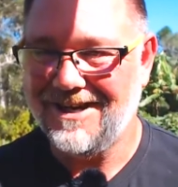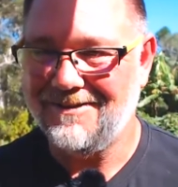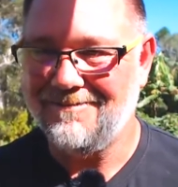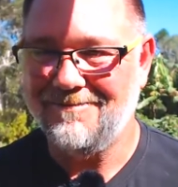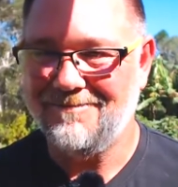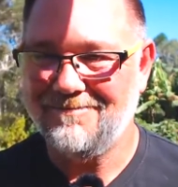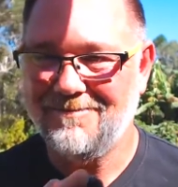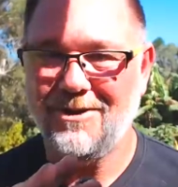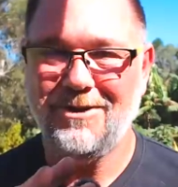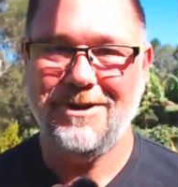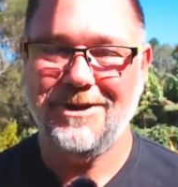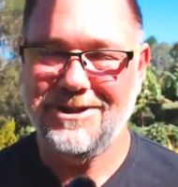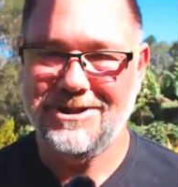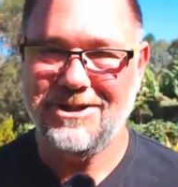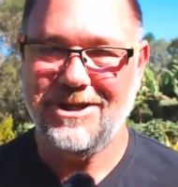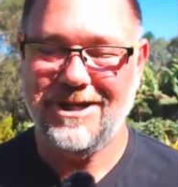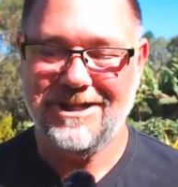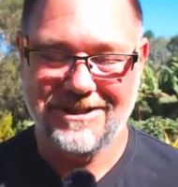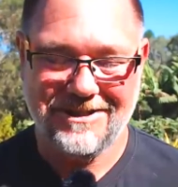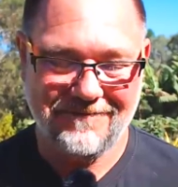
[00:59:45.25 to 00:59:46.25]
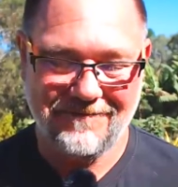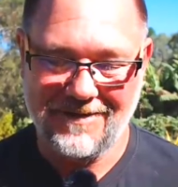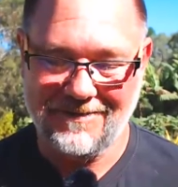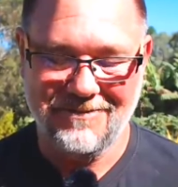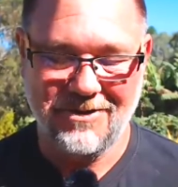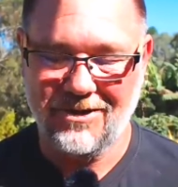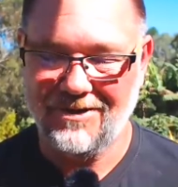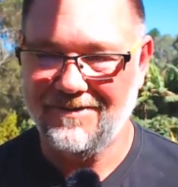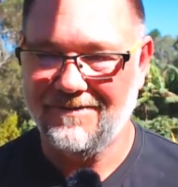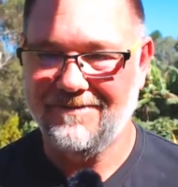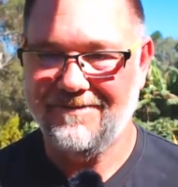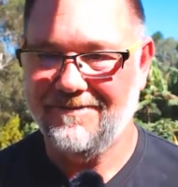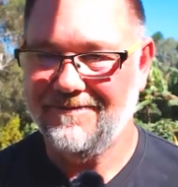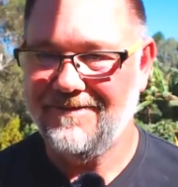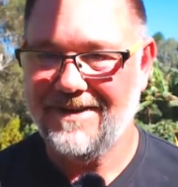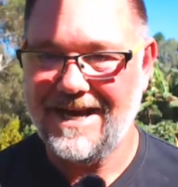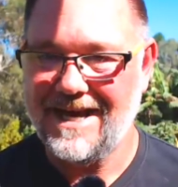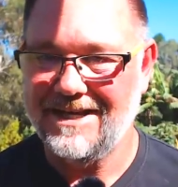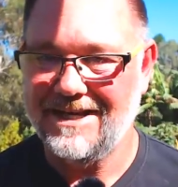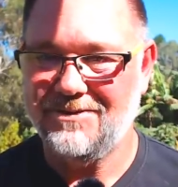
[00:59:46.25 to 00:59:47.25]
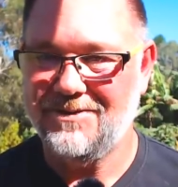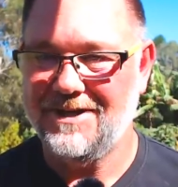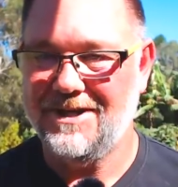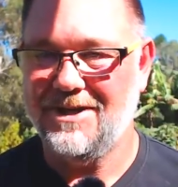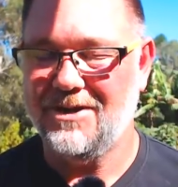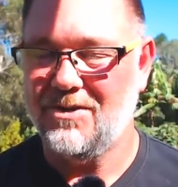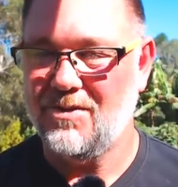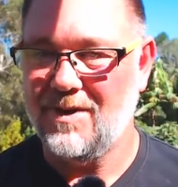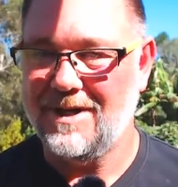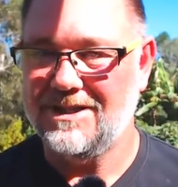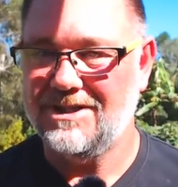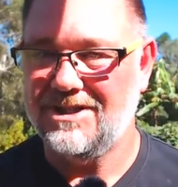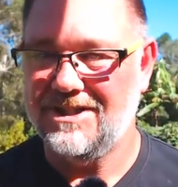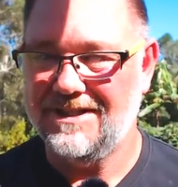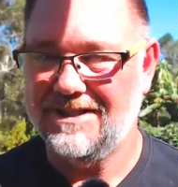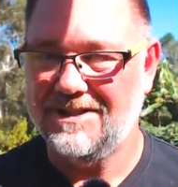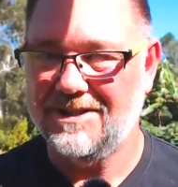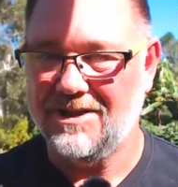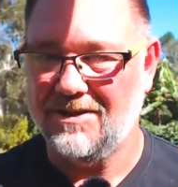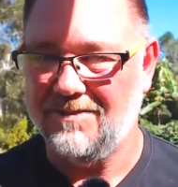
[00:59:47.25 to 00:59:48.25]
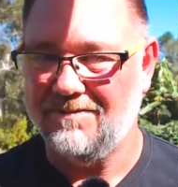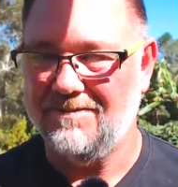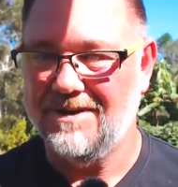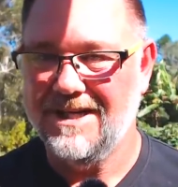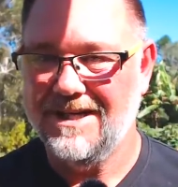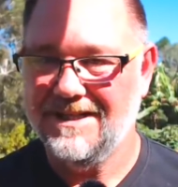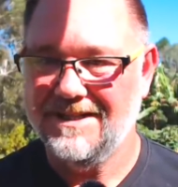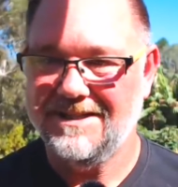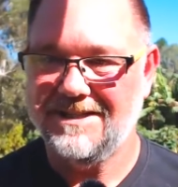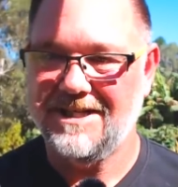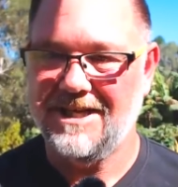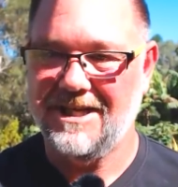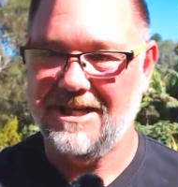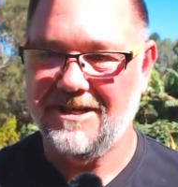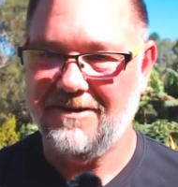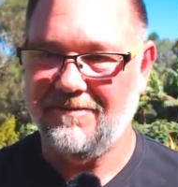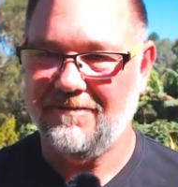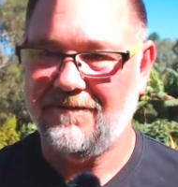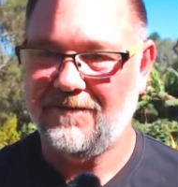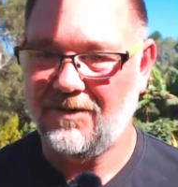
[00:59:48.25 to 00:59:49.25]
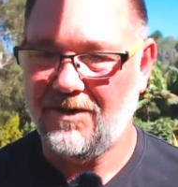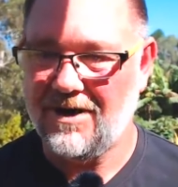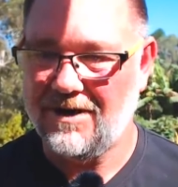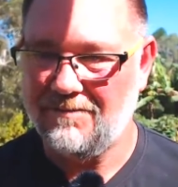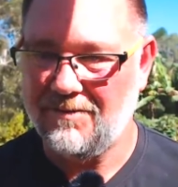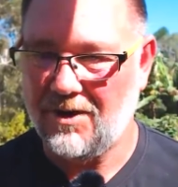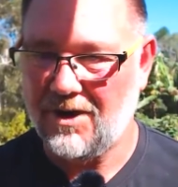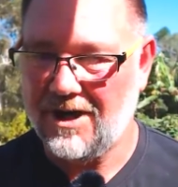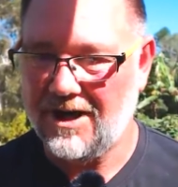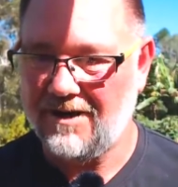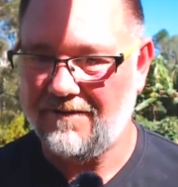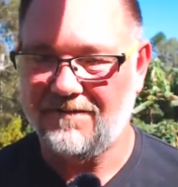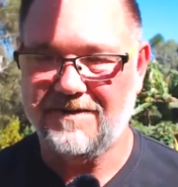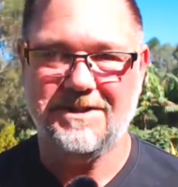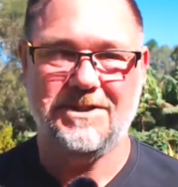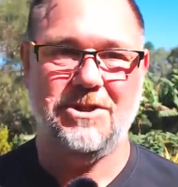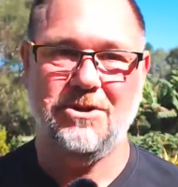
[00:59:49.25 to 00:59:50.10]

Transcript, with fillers: do it. I apologize if I'm not answering your questions and seeing them fly by.